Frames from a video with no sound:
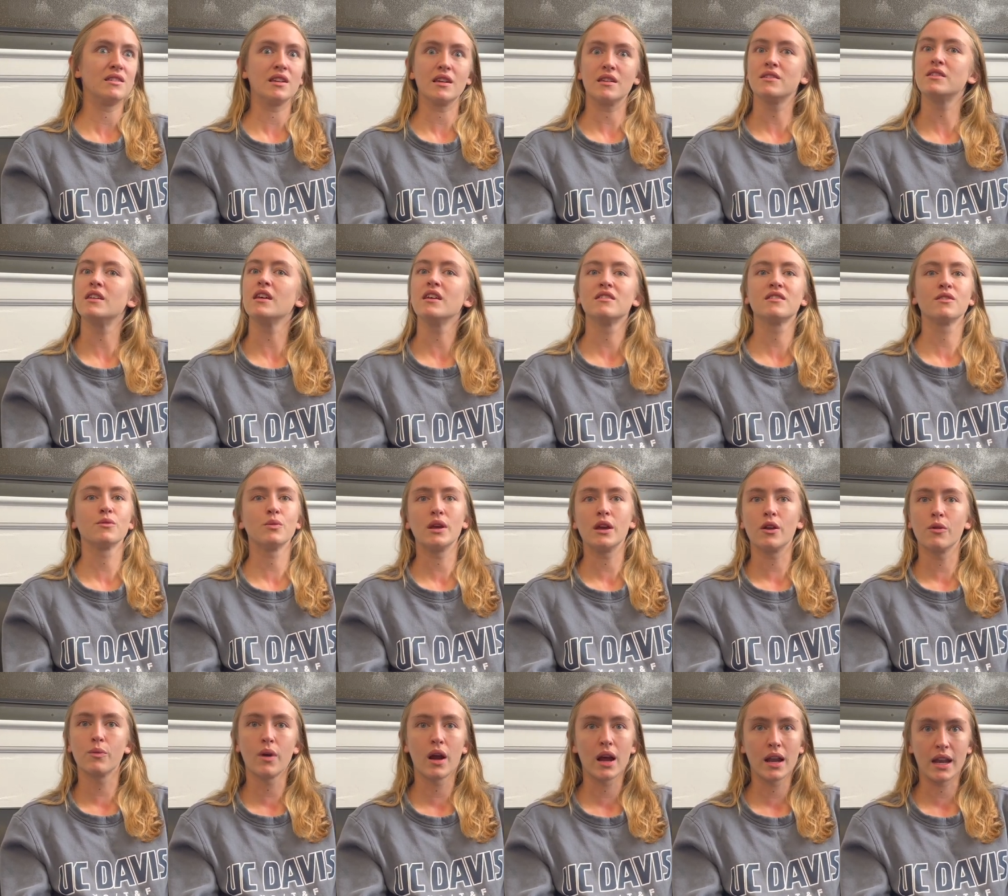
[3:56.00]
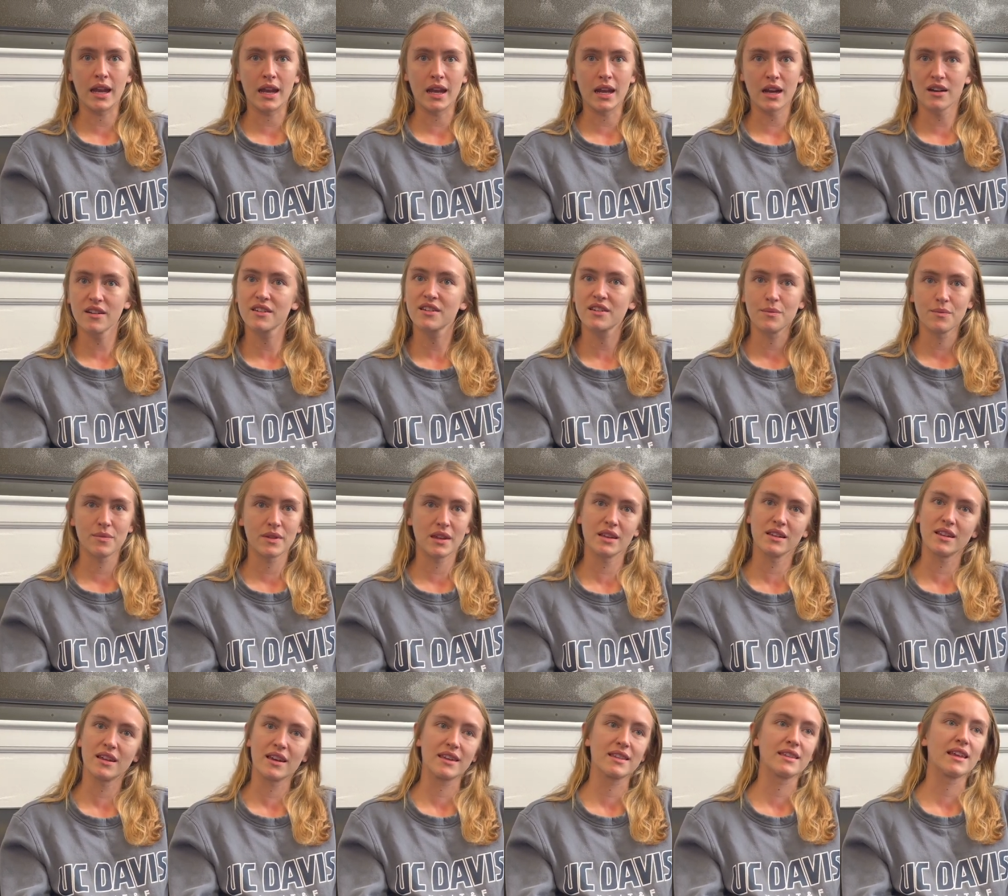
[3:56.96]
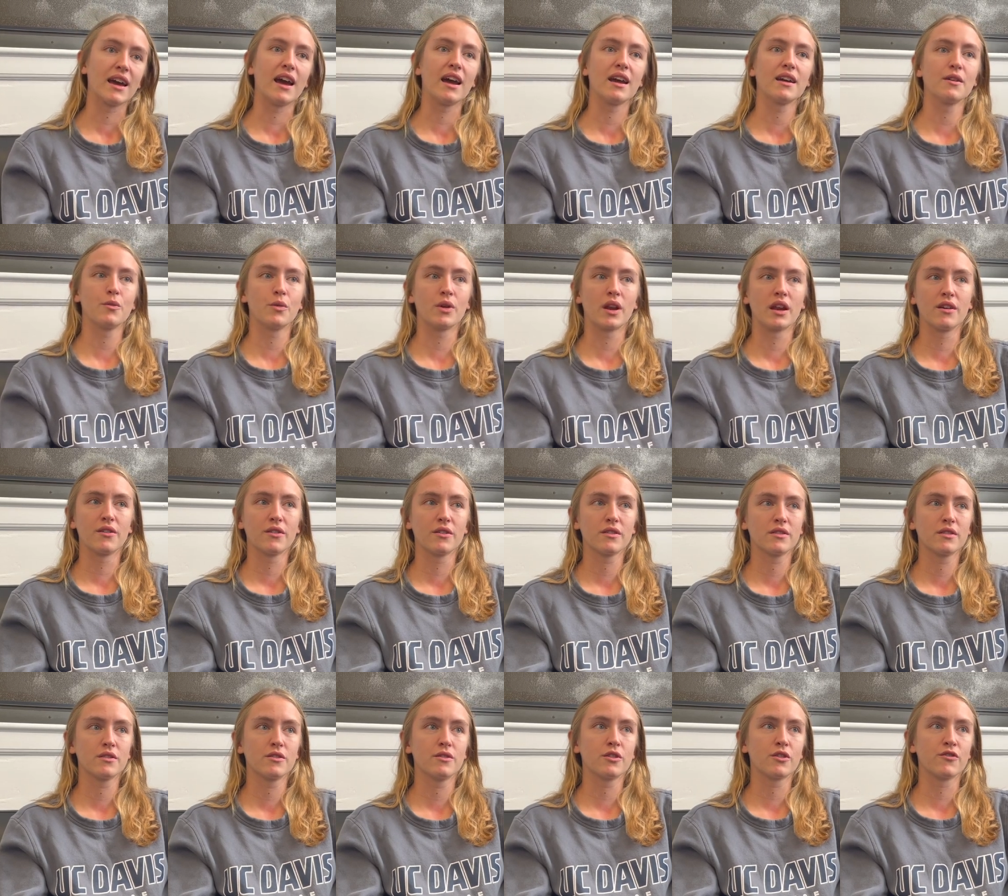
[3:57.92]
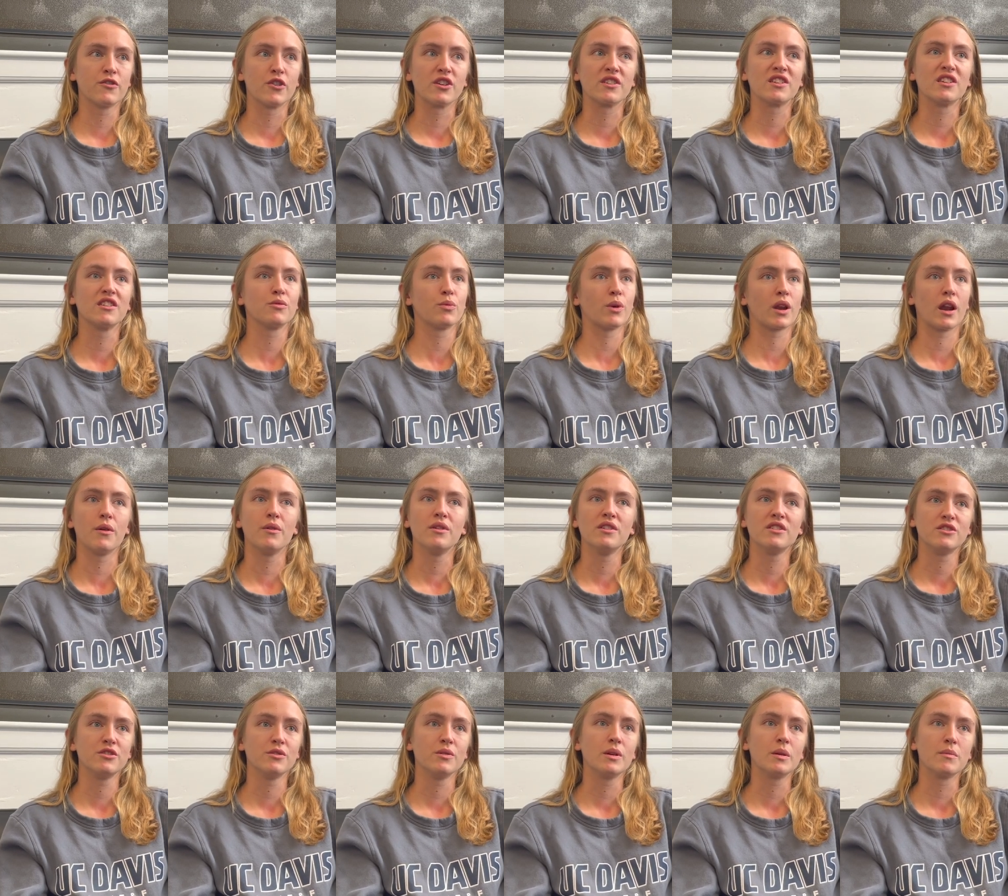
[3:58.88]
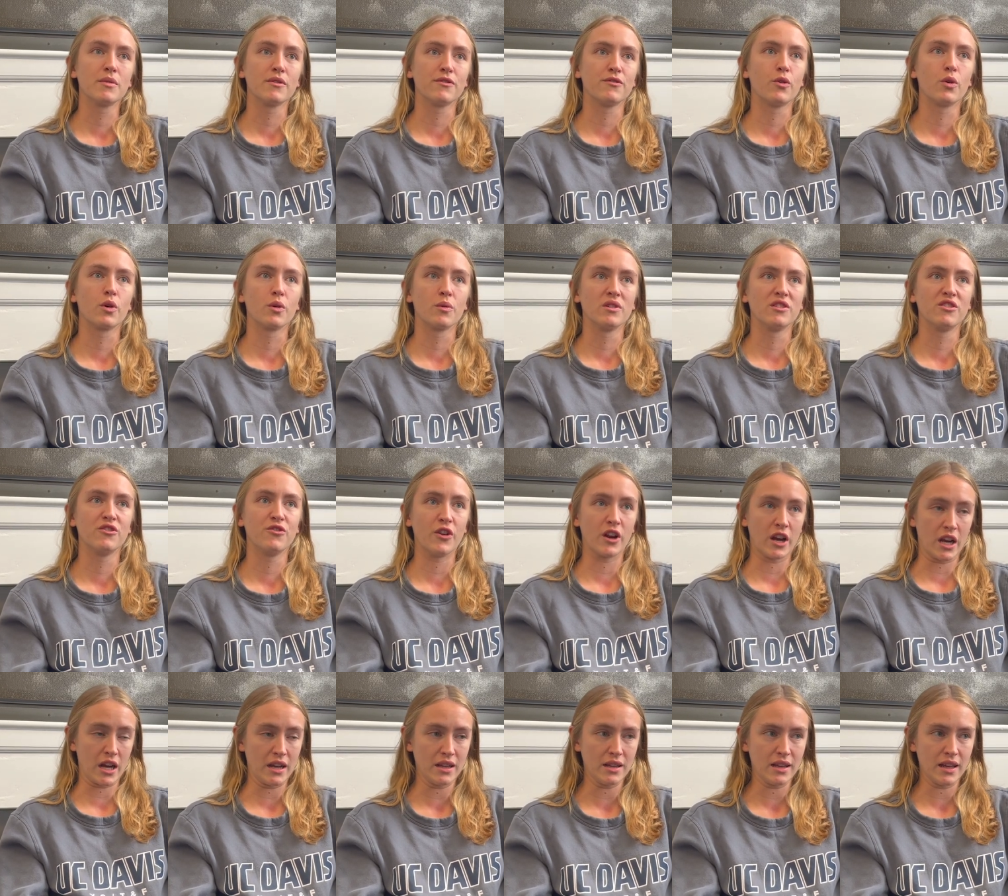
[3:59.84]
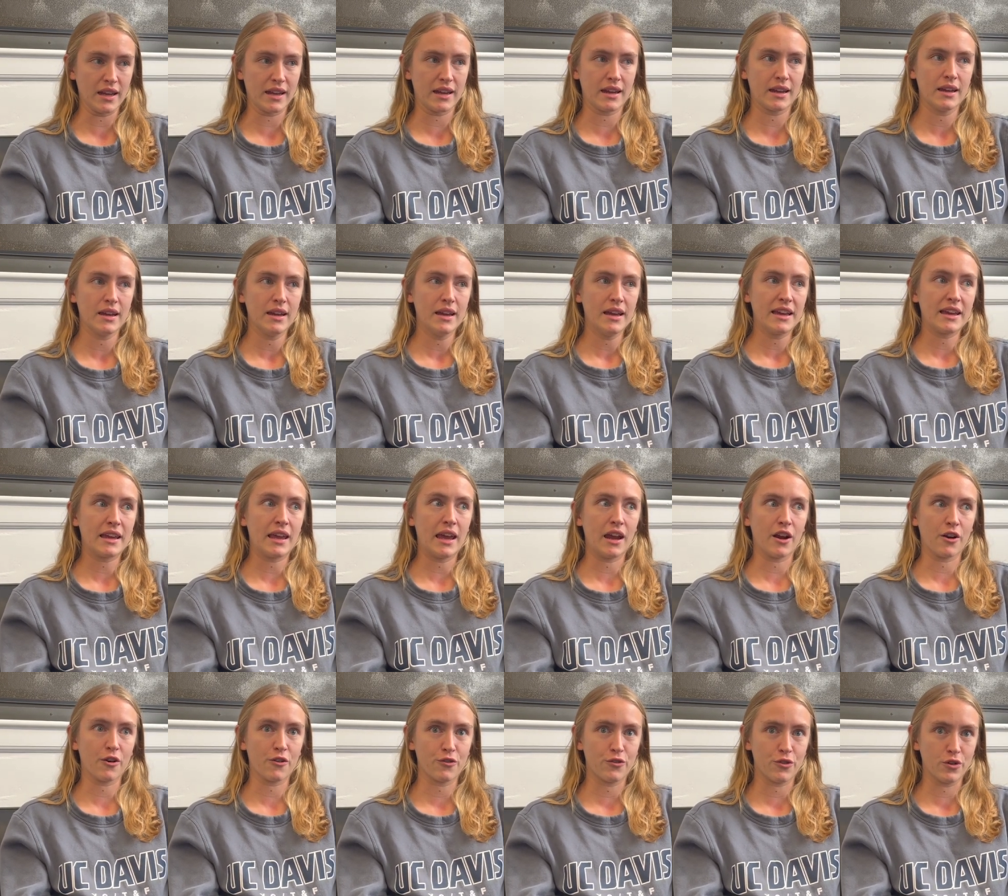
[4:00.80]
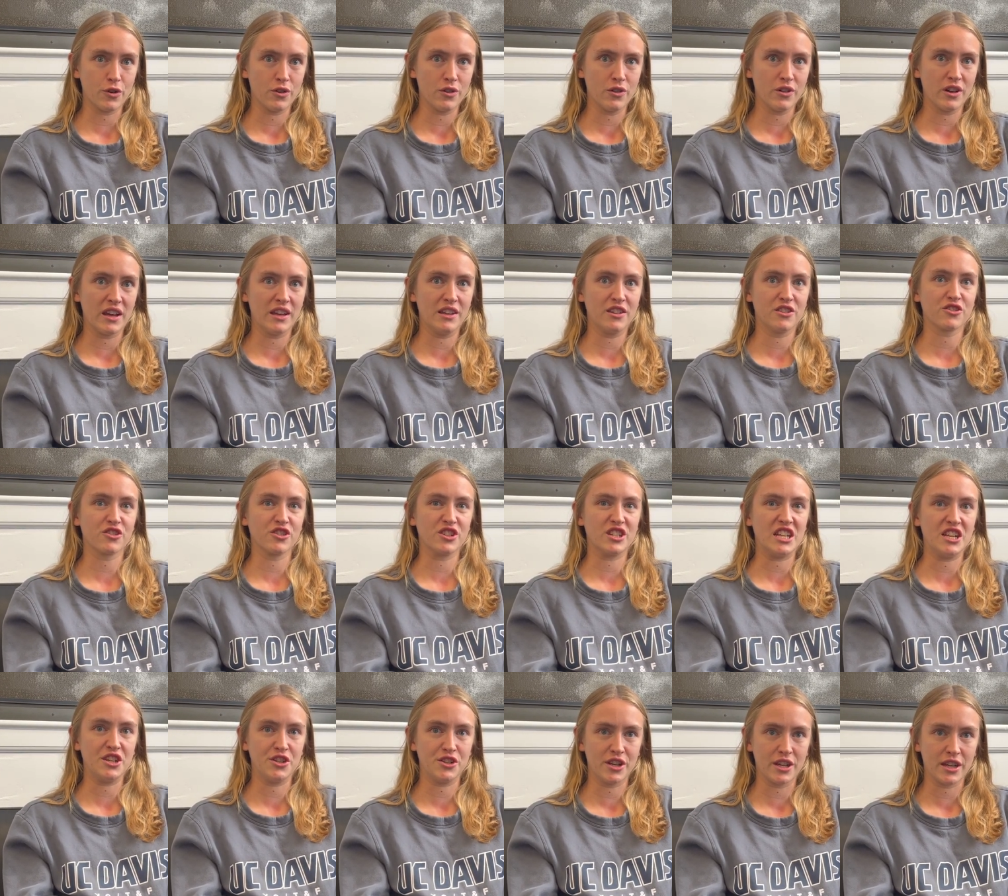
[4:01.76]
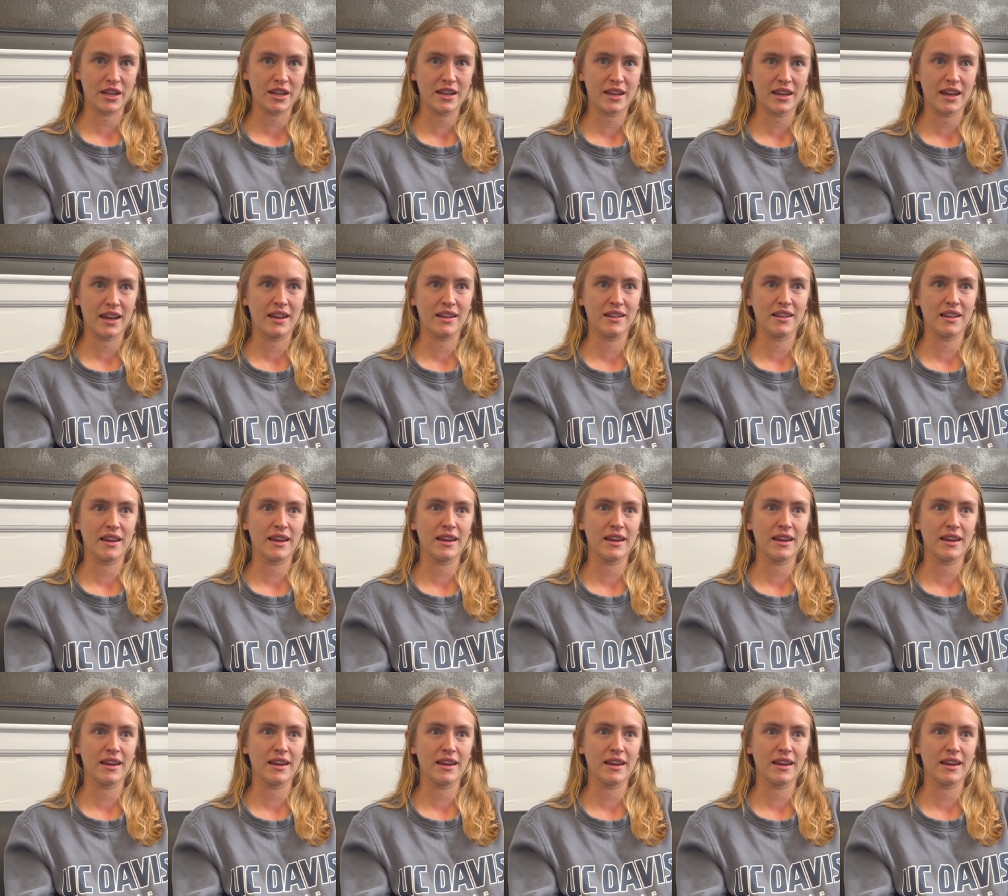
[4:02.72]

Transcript: days a week running or something like that. Versus what I was doing before was very careful and strategic, and